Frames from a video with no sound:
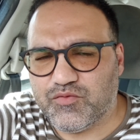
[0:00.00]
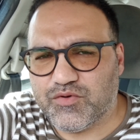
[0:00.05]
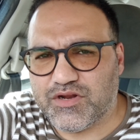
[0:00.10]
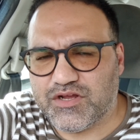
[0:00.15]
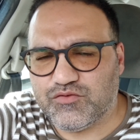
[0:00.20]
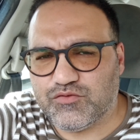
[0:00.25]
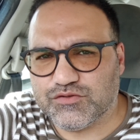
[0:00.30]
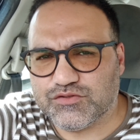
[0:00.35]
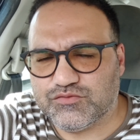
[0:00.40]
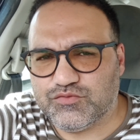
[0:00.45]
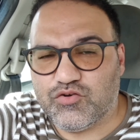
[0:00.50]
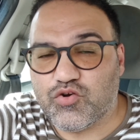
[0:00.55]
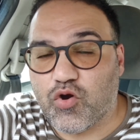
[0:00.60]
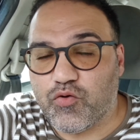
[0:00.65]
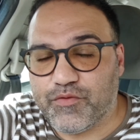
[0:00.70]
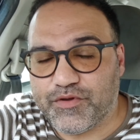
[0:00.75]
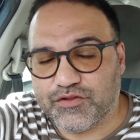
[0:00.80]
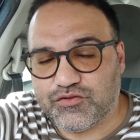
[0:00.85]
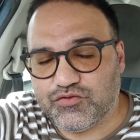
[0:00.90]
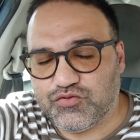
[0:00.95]
When I was
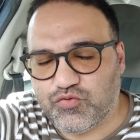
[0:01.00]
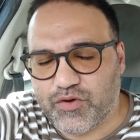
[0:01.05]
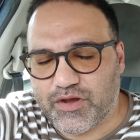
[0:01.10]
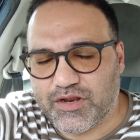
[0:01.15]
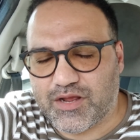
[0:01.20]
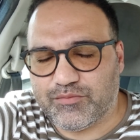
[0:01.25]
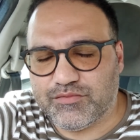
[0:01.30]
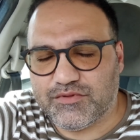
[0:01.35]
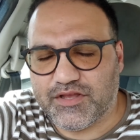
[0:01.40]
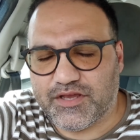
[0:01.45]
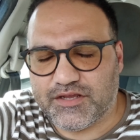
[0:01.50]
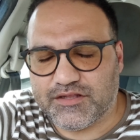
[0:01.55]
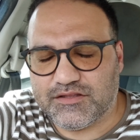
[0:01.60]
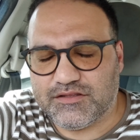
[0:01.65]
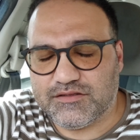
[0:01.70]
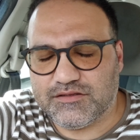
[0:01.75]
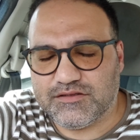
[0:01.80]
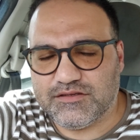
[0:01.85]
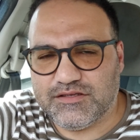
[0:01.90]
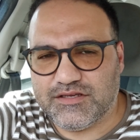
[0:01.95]
going to do an update
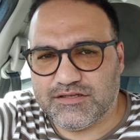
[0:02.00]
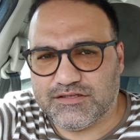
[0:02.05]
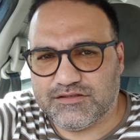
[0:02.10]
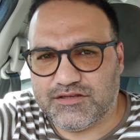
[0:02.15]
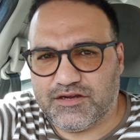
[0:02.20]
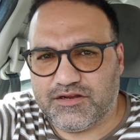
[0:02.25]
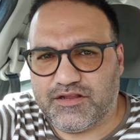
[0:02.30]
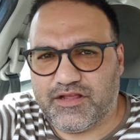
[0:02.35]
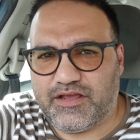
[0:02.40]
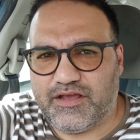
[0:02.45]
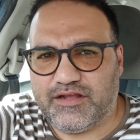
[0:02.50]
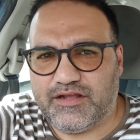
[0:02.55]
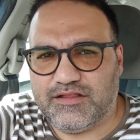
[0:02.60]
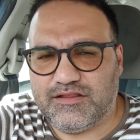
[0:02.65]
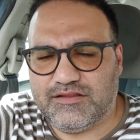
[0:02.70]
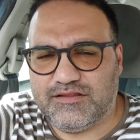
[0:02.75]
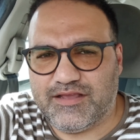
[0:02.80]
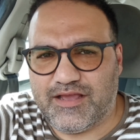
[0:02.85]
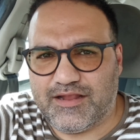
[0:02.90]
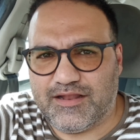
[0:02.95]
yesterday at
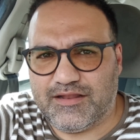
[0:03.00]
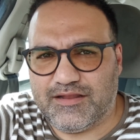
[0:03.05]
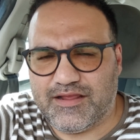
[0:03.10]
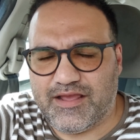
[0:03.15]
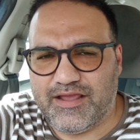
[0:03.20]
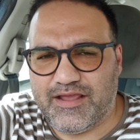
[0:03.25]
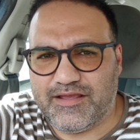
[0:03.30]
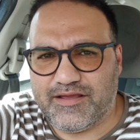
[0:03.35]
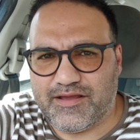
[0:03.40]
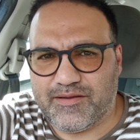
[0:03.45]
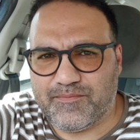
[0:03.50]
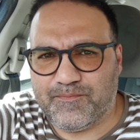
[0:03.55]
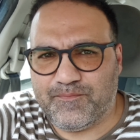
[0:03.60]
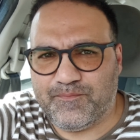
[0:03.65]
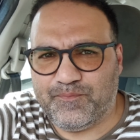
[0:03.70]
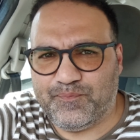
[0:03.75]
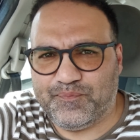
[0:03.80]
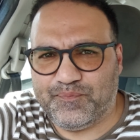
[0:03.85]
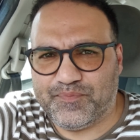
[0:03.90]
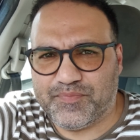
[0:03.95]
10 a.m.